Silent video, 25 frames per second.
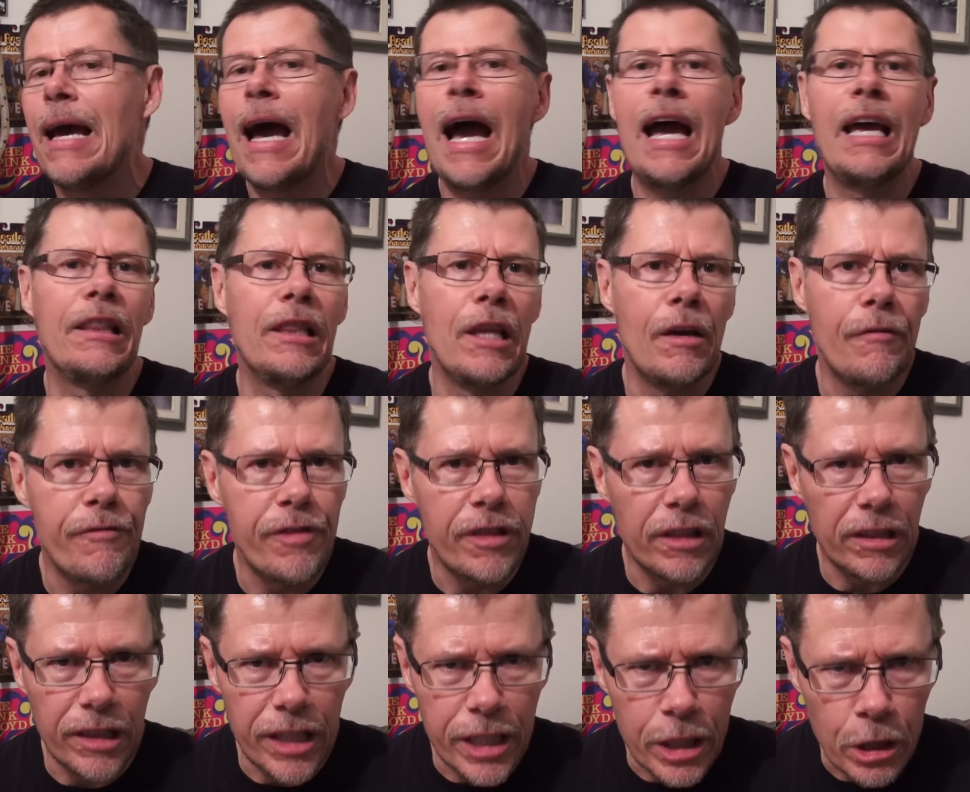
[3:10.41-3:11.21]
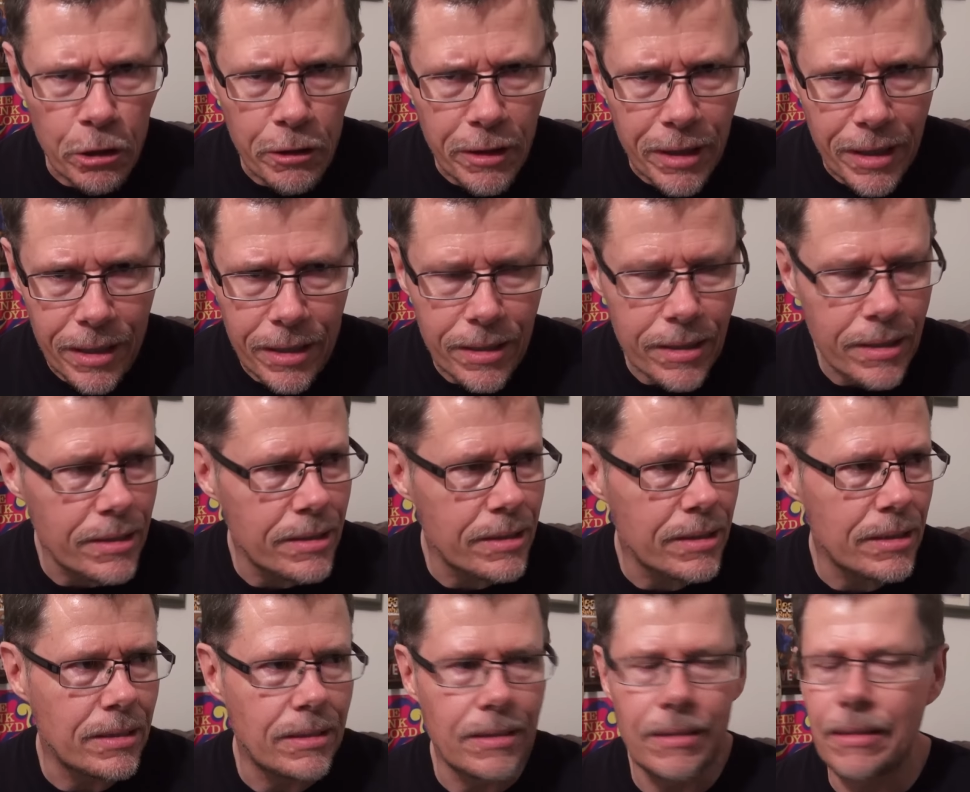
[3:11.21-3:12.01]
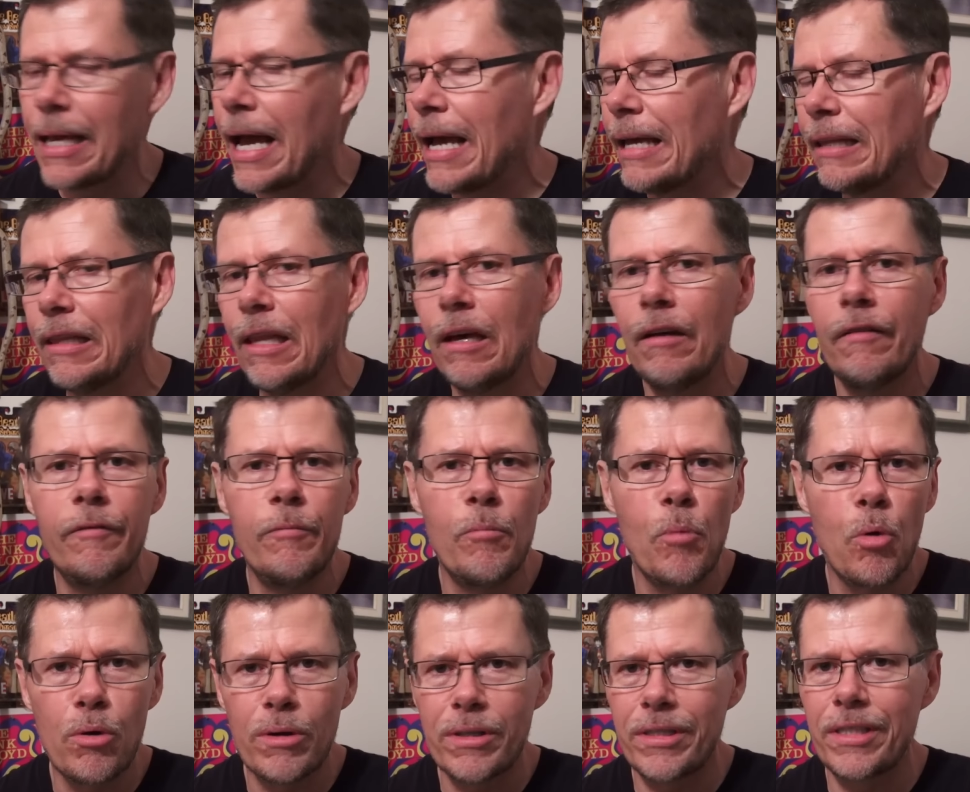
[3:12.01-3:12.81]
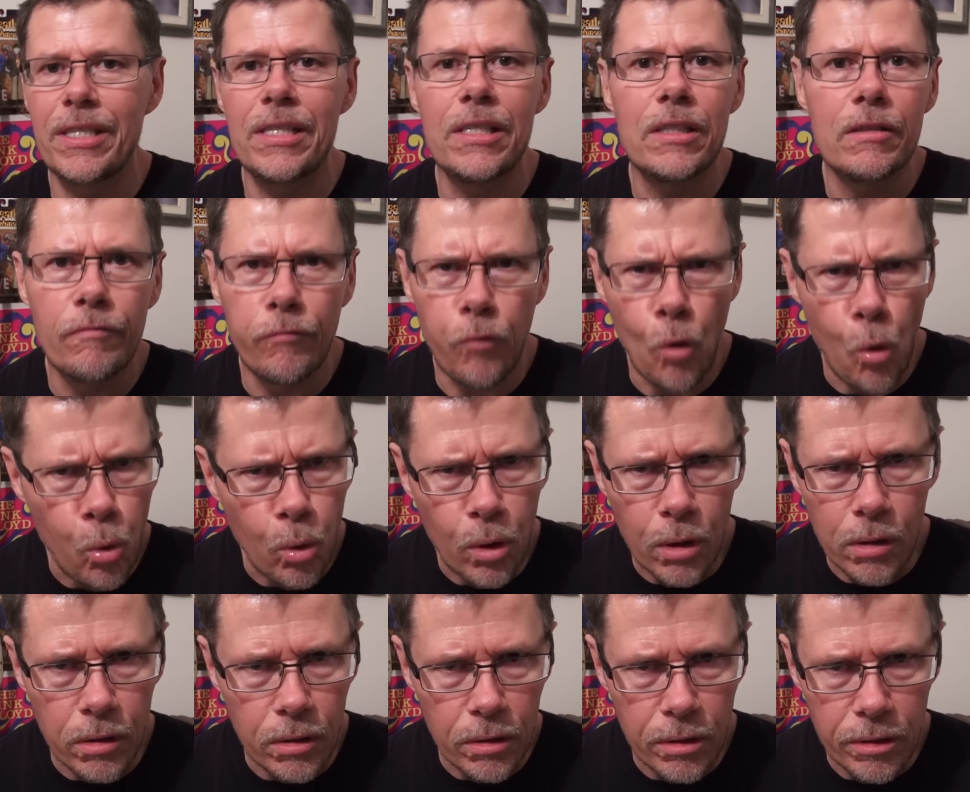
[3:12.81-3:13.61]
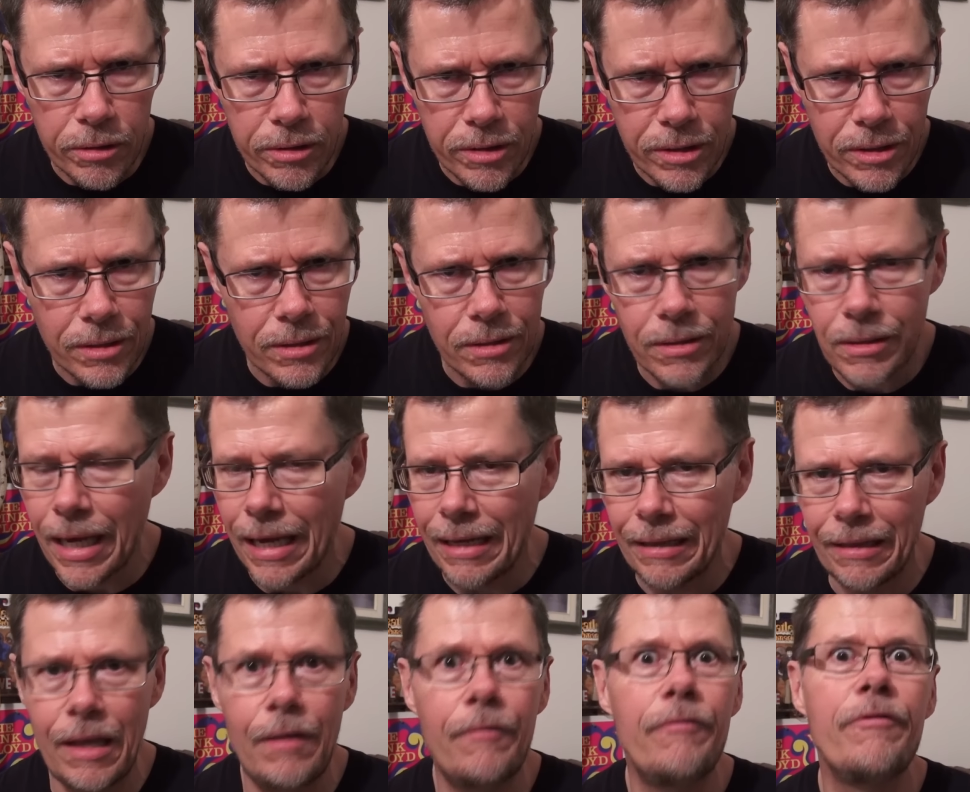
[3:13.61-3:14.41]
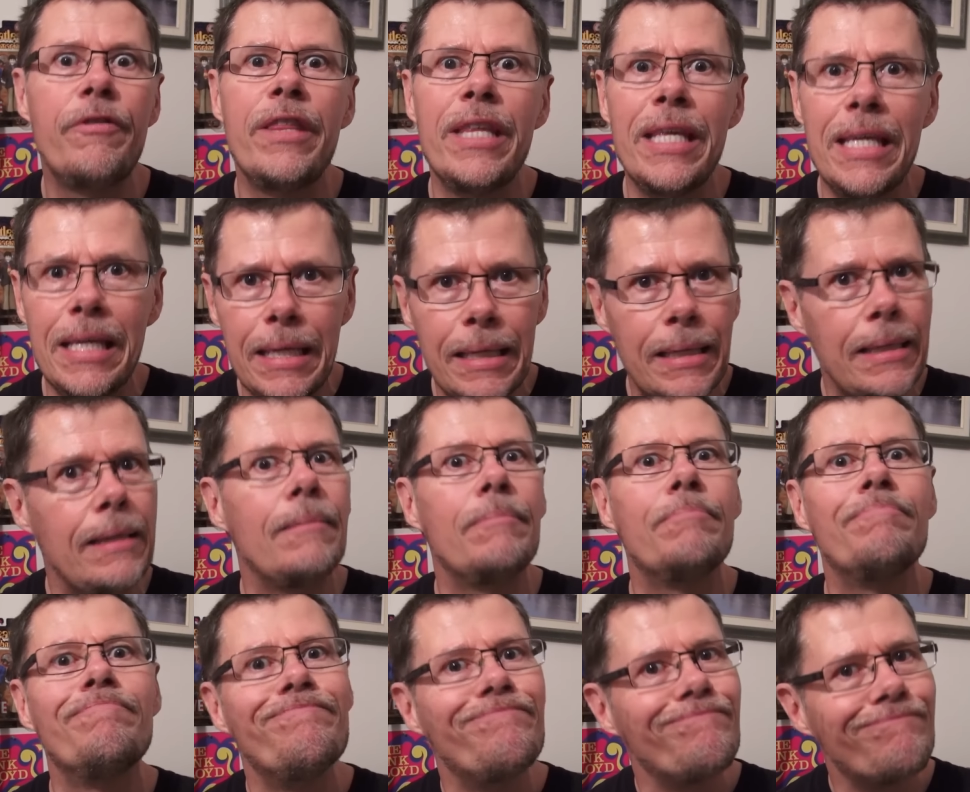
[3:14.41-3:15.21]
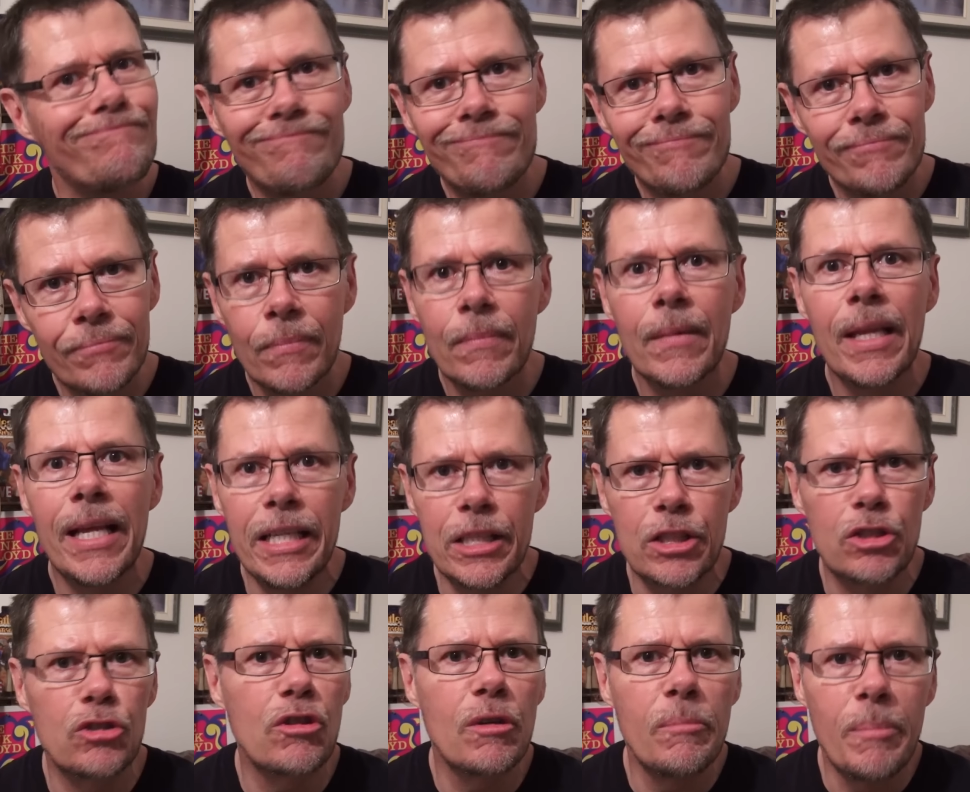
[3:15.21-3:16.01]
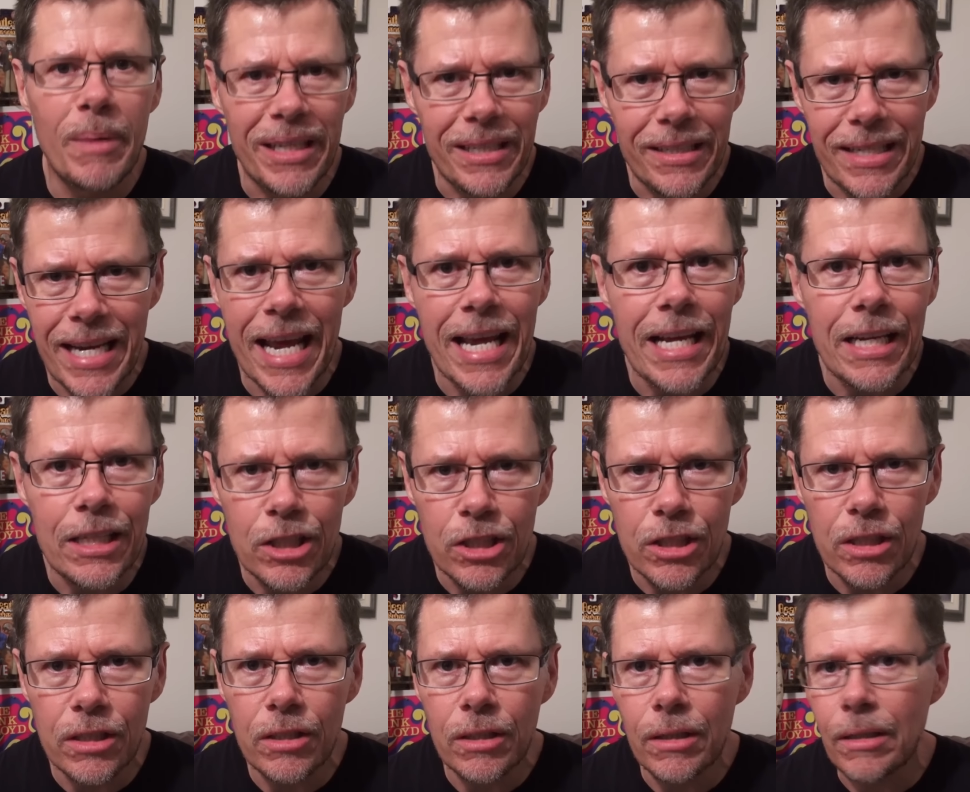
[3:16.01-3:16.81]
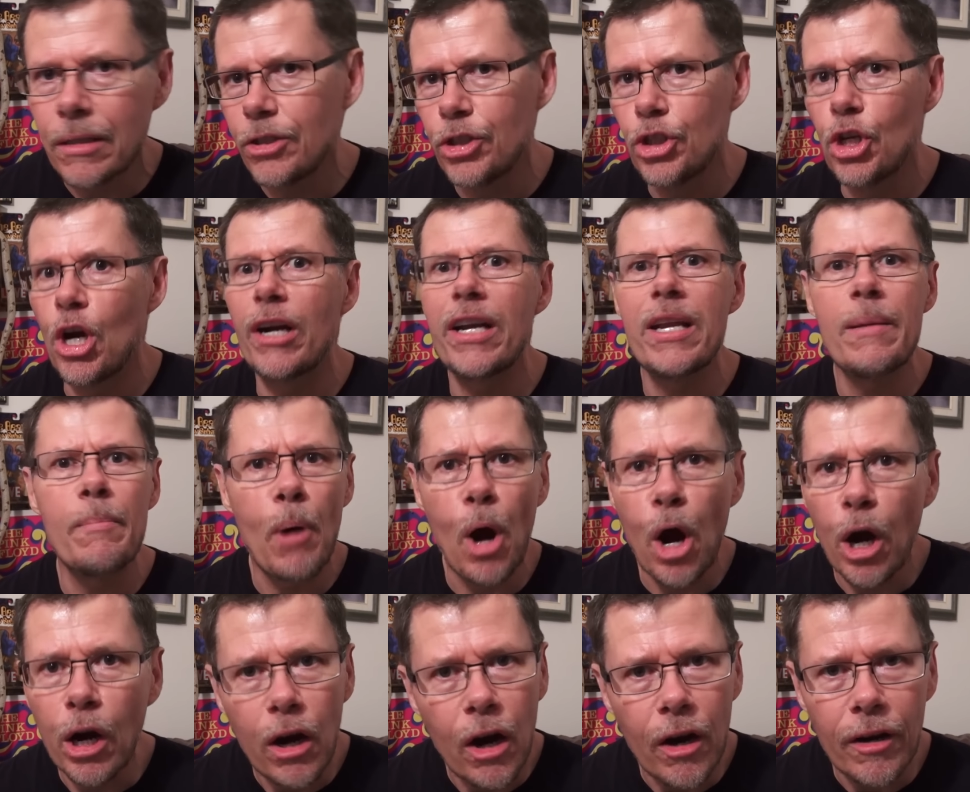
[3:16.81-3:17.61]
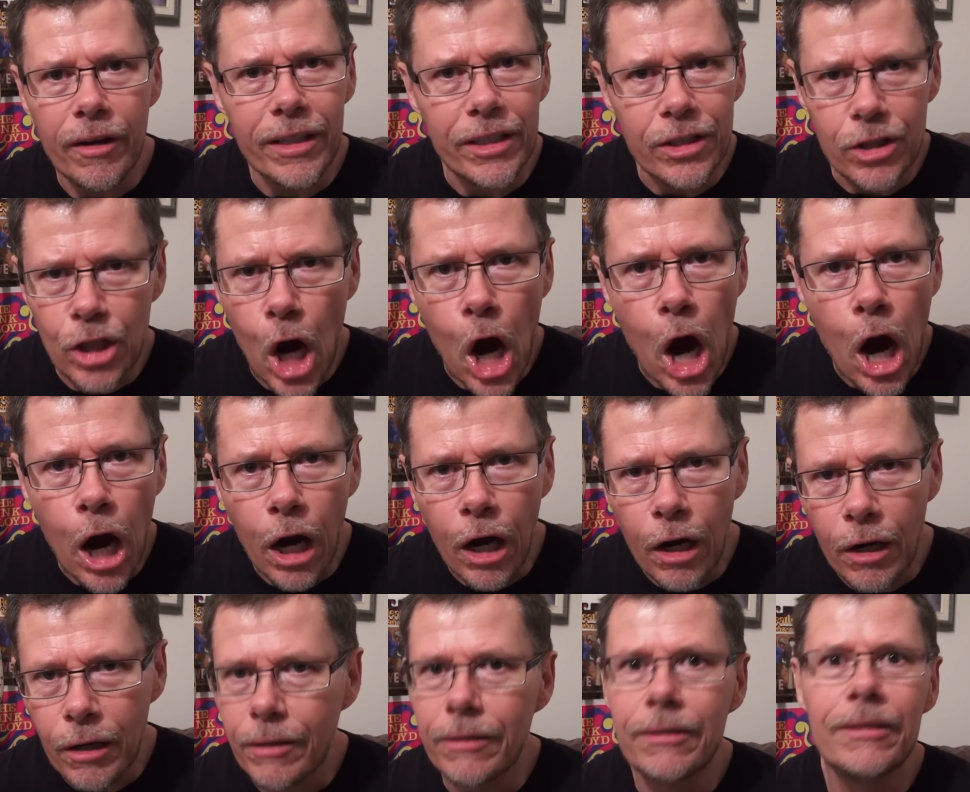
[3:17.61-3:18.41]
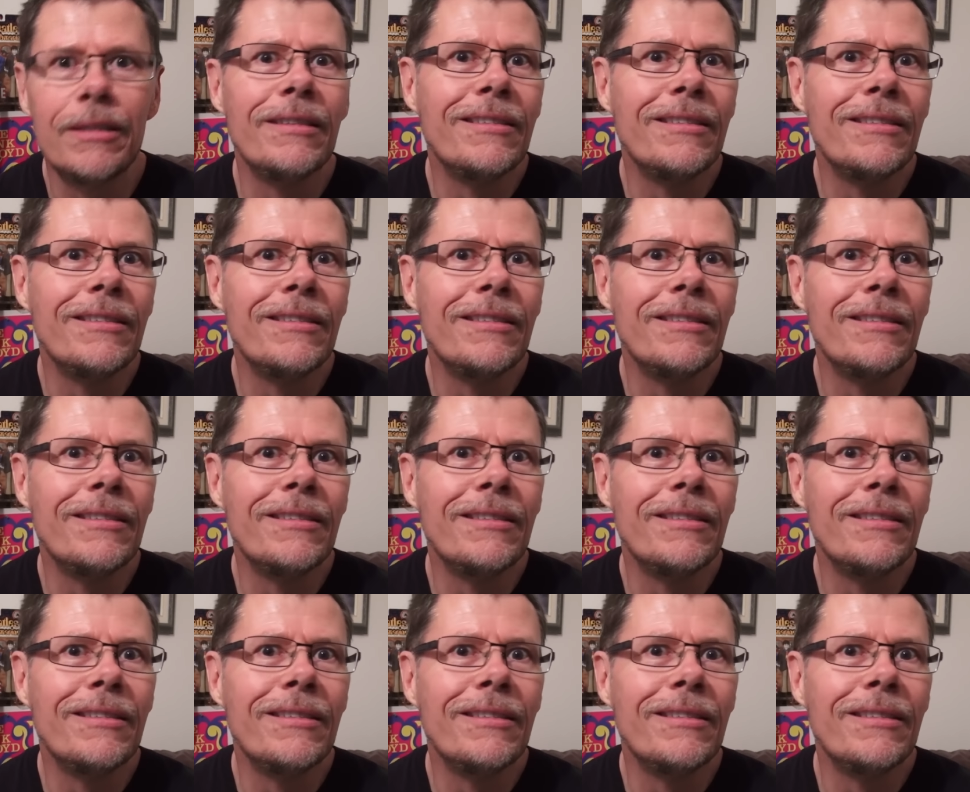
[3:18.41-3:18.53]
I love the lyrics. I love Morrissey's vocals. I love the instrumentation. Johnny Marr on guitar.